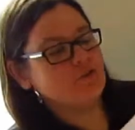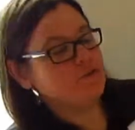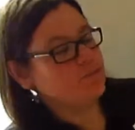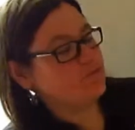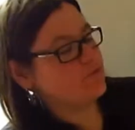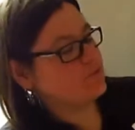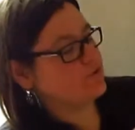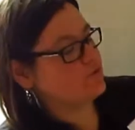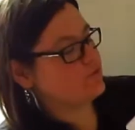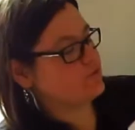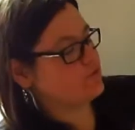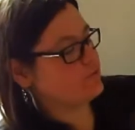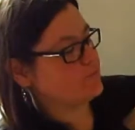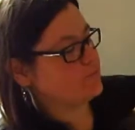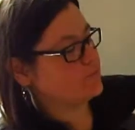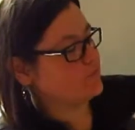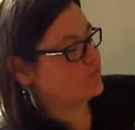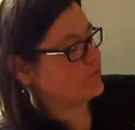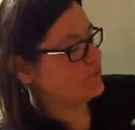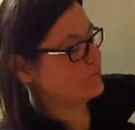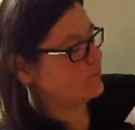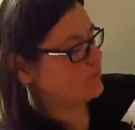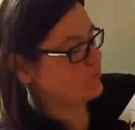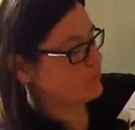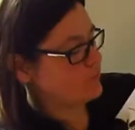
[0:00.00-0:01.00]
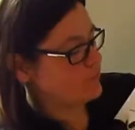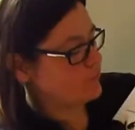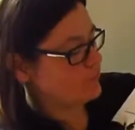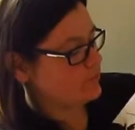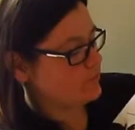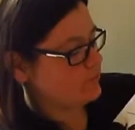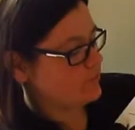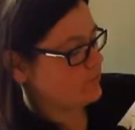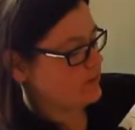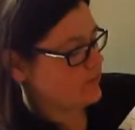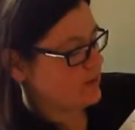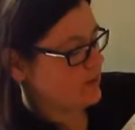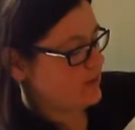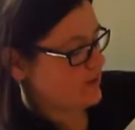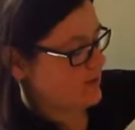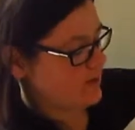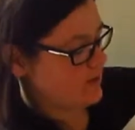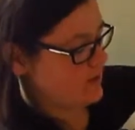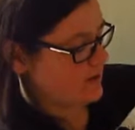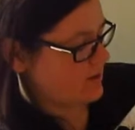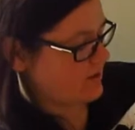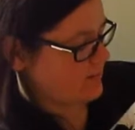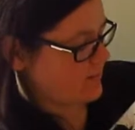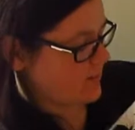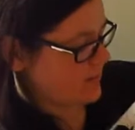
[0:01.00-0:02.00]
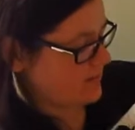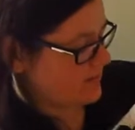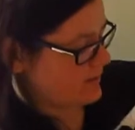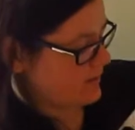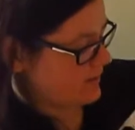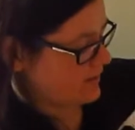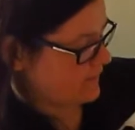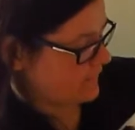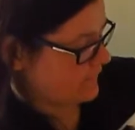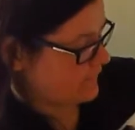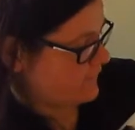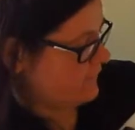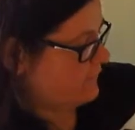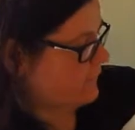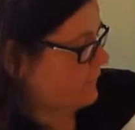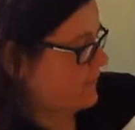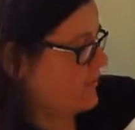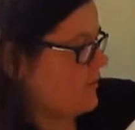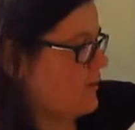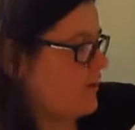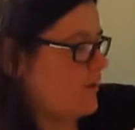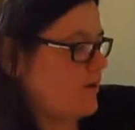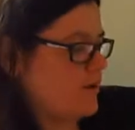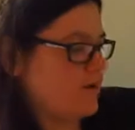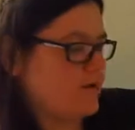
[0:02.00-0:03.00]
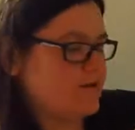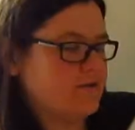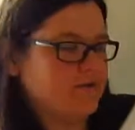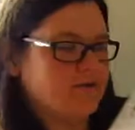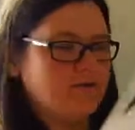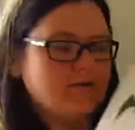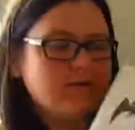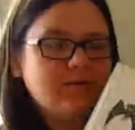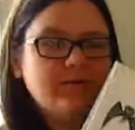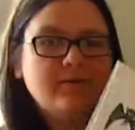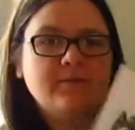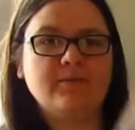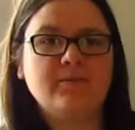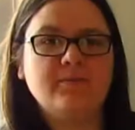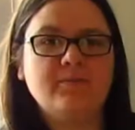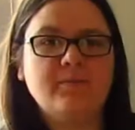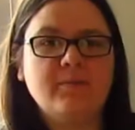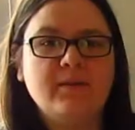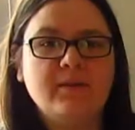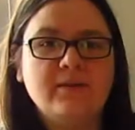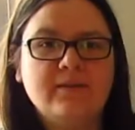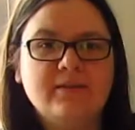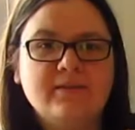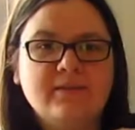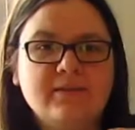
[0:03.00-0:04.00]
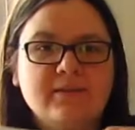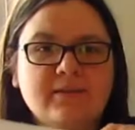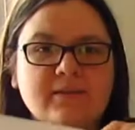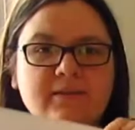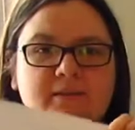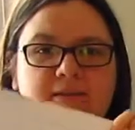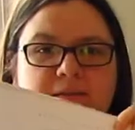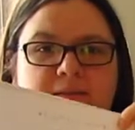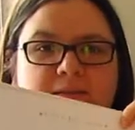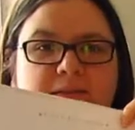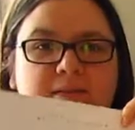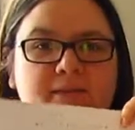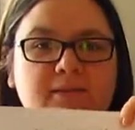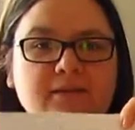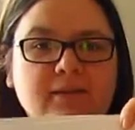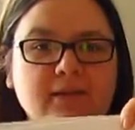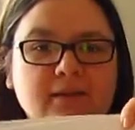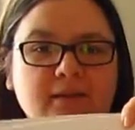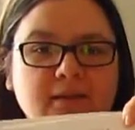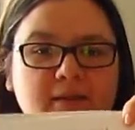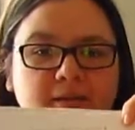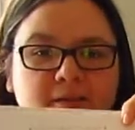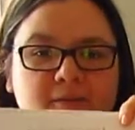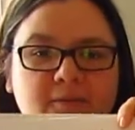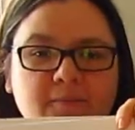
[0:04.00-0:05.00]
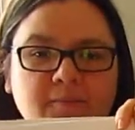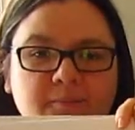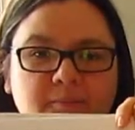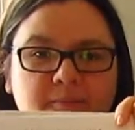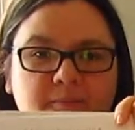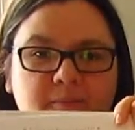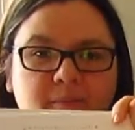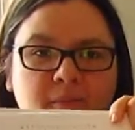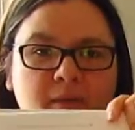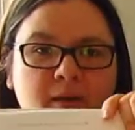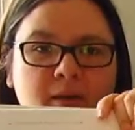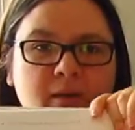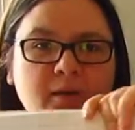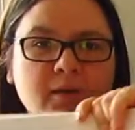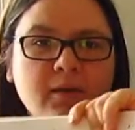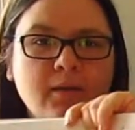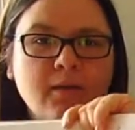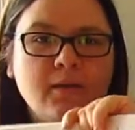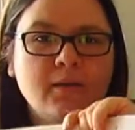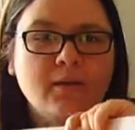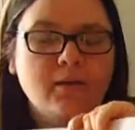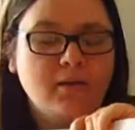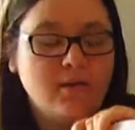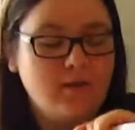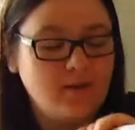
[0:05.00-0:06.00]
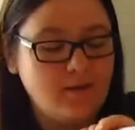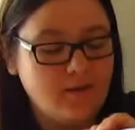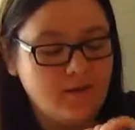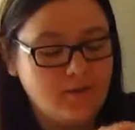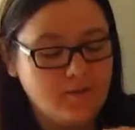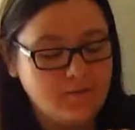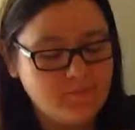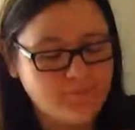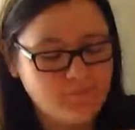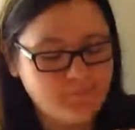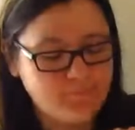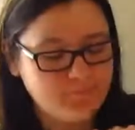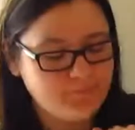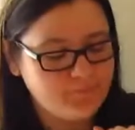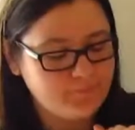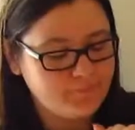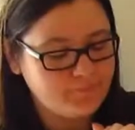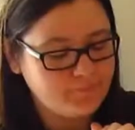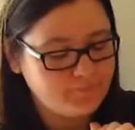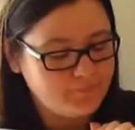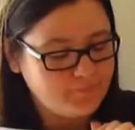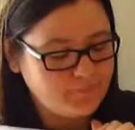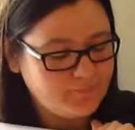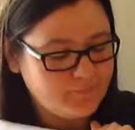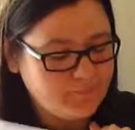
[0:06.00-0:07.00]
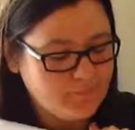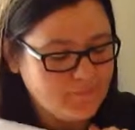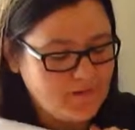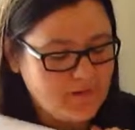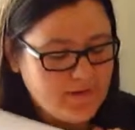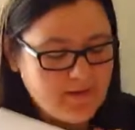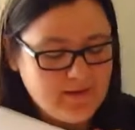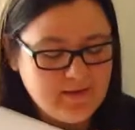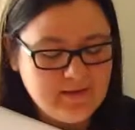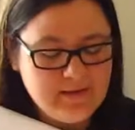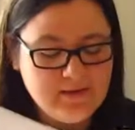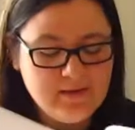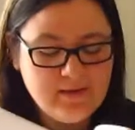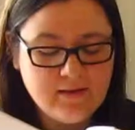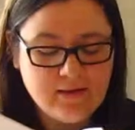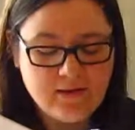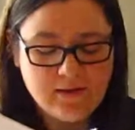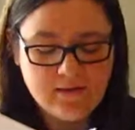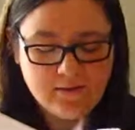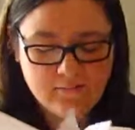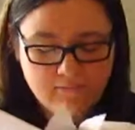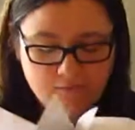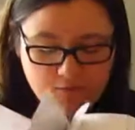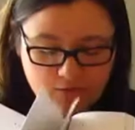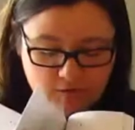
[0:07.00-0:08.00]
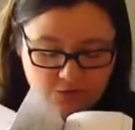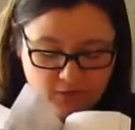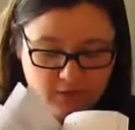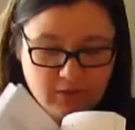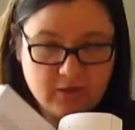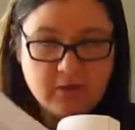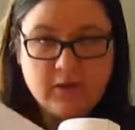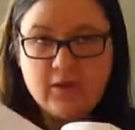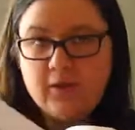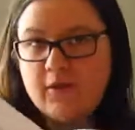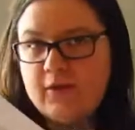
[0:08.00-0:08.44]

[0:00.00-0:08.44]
super, super cool. A lot of different arts, pieces, like the idea, the vision,